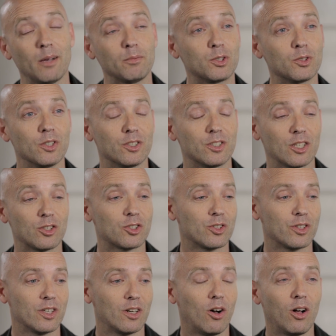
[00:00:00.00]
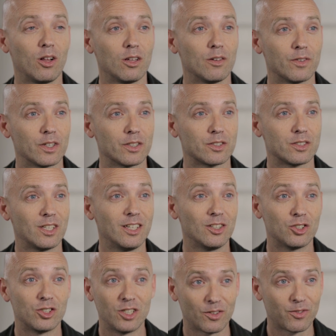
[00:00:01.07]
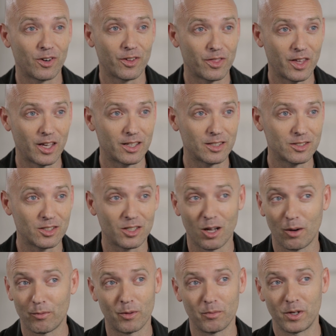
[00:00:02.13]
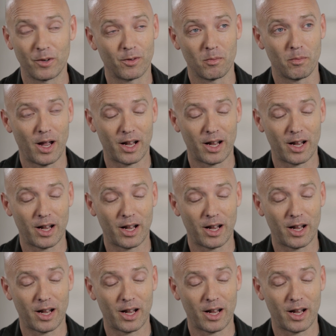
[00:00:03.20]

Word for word: absolutely essential that all of us teach different things and come from different